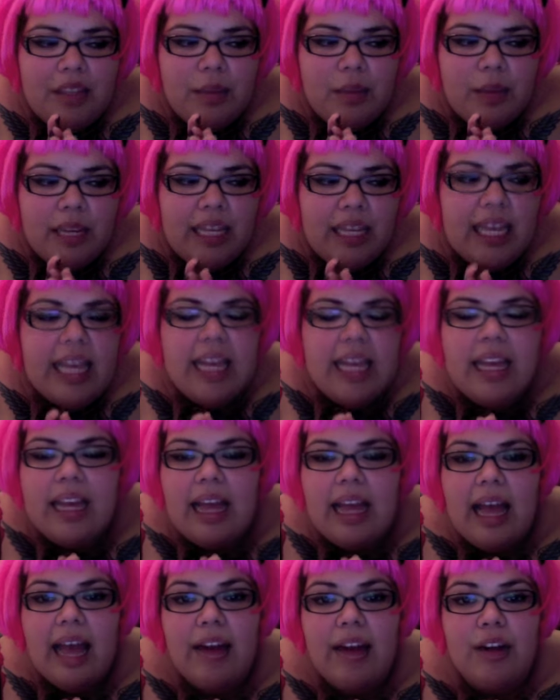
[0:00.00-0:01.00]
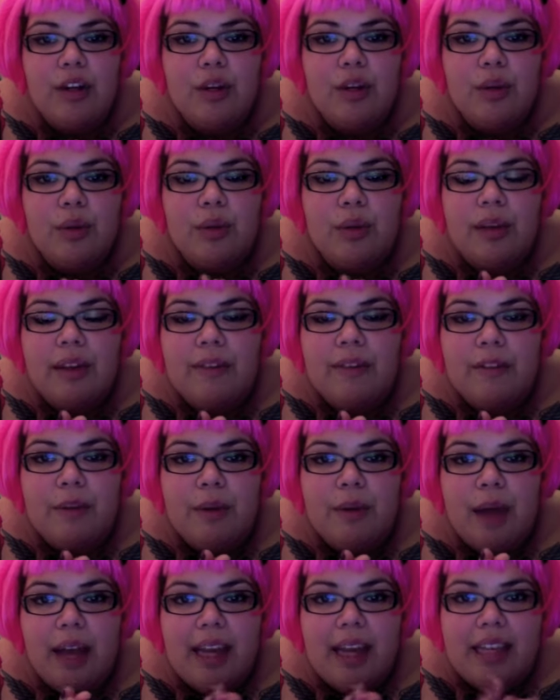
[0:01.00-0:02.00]
week, I don't know if you
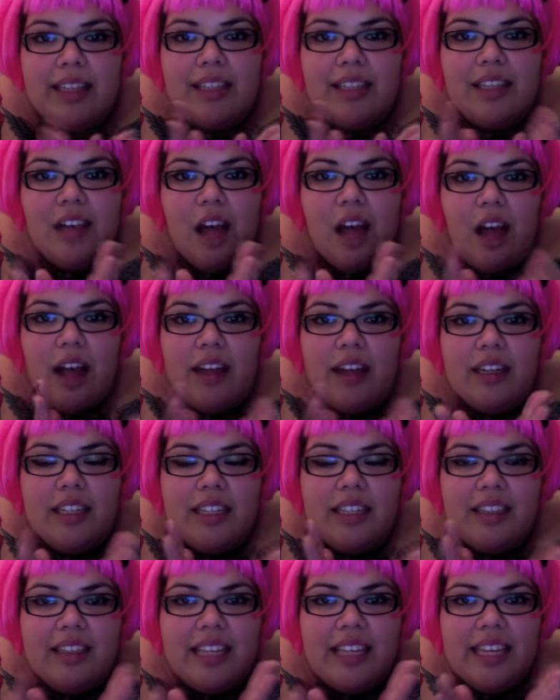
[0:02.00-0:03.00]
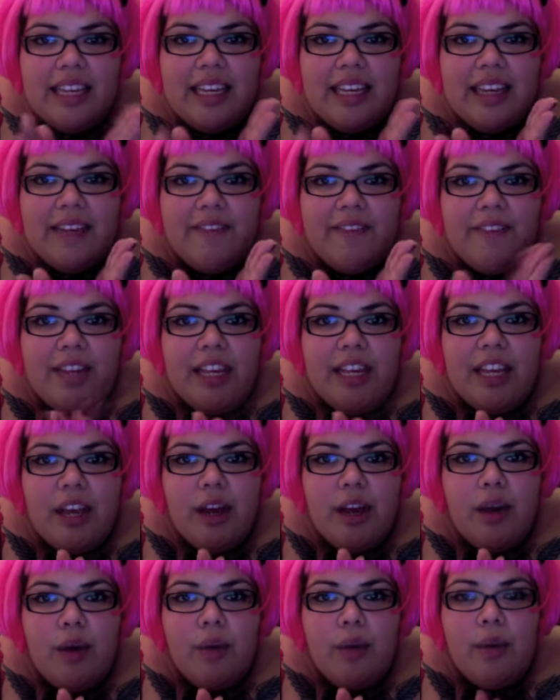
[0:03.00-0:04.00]
guys caught the
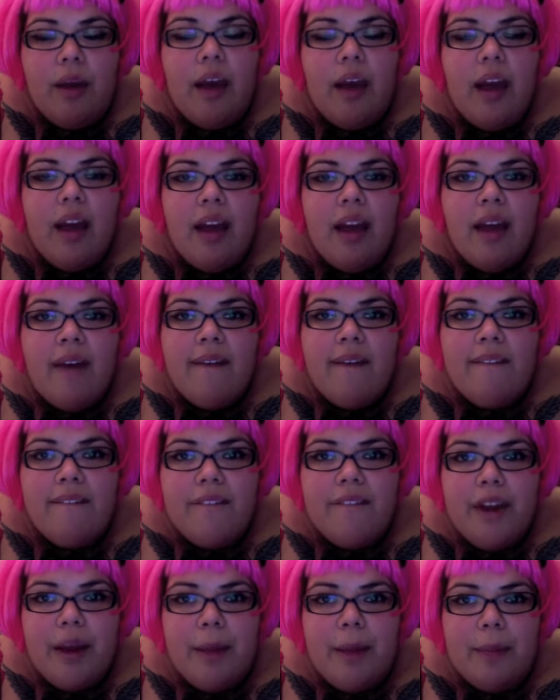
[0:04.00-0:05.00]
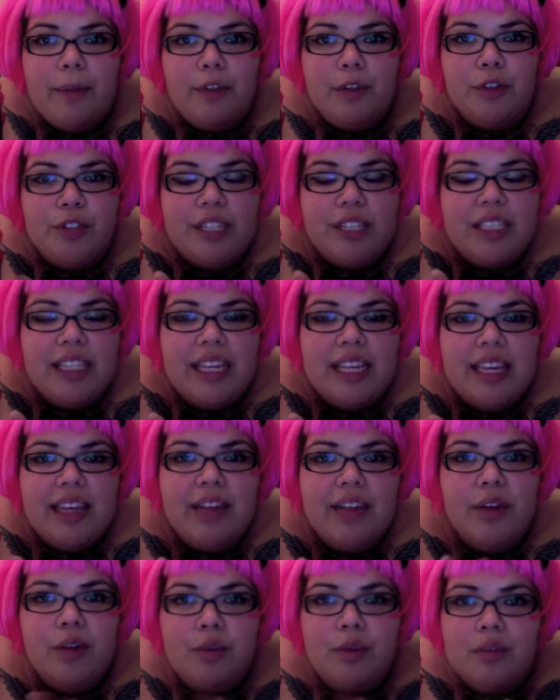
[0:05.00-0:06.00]
video from
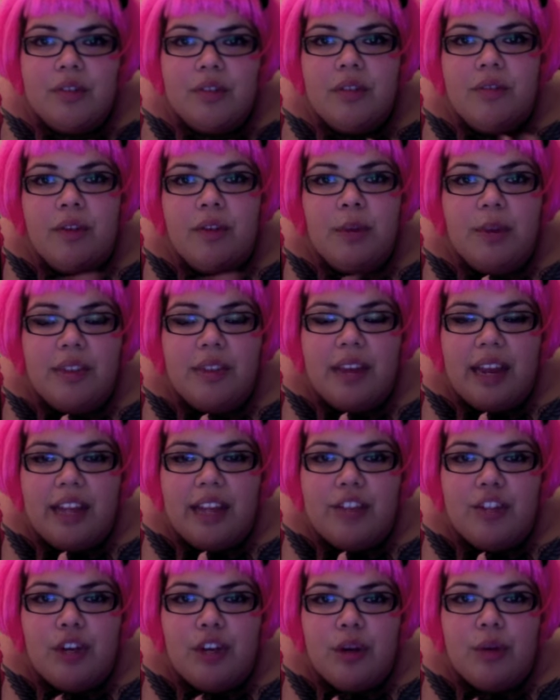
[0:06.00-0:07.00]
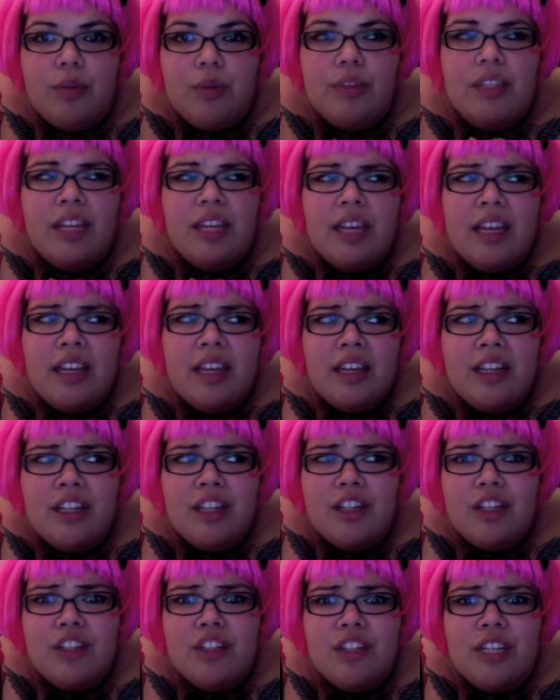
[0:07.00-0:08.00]
Chrissy, who is the viewer that I chose.
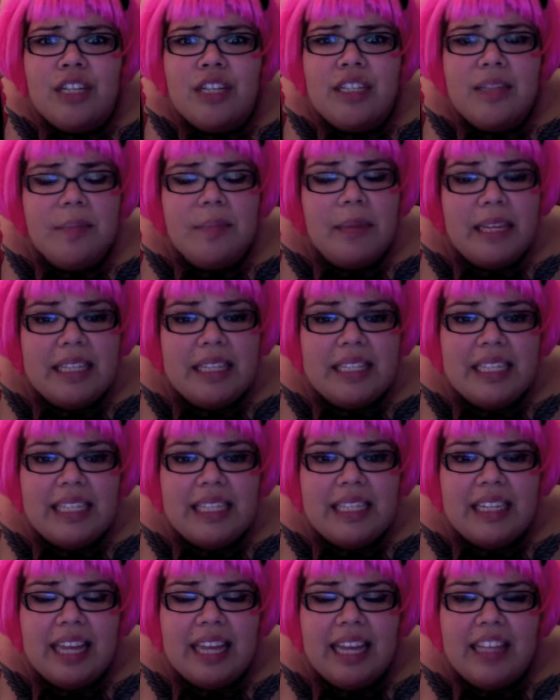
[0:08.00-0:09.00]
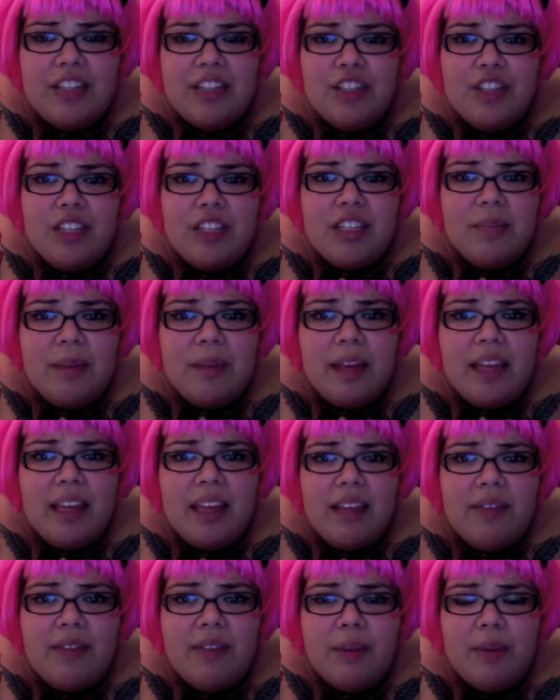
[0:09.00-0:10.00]
She is amazing, and she is
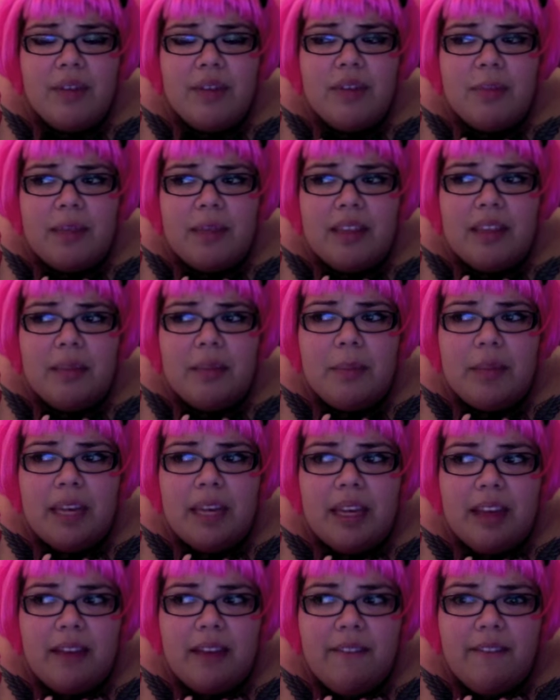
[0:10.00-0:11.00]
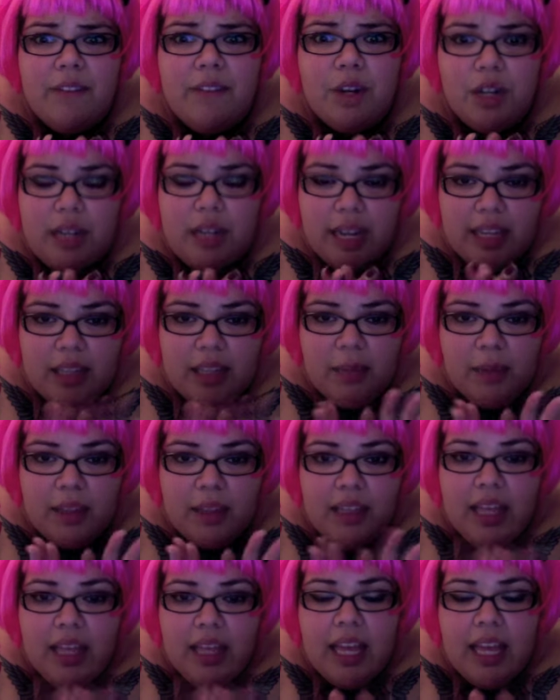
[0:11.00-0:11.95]
my viewer of the month pick for next month.